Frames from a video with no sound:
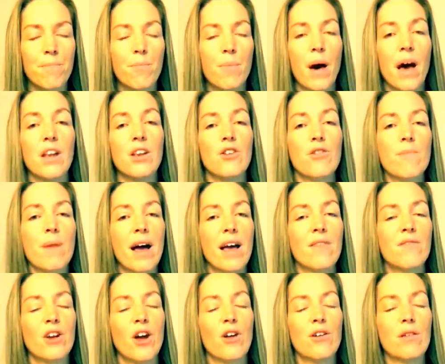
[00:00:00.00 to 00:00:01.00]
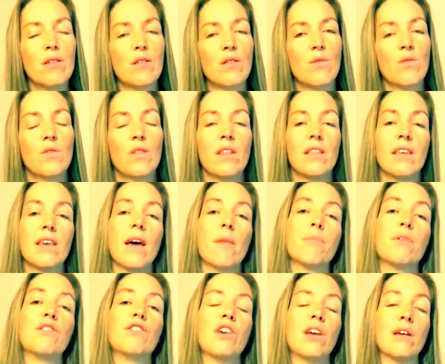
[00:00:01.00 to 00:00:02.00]
But you may have noticed still that the
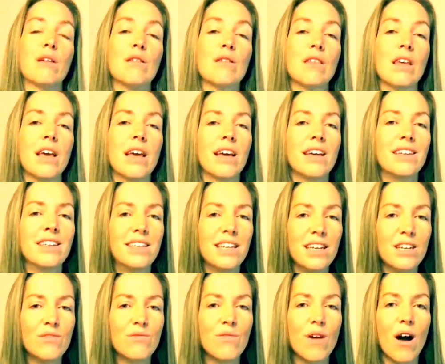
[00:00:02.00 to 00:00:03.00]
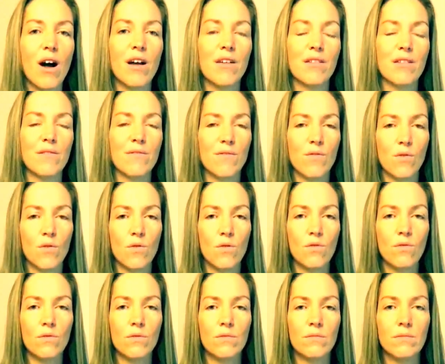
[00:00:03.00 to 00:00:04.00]
upper chest did rise and
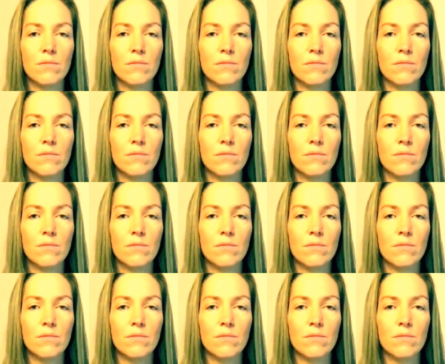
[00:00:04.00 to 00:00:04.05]
fall.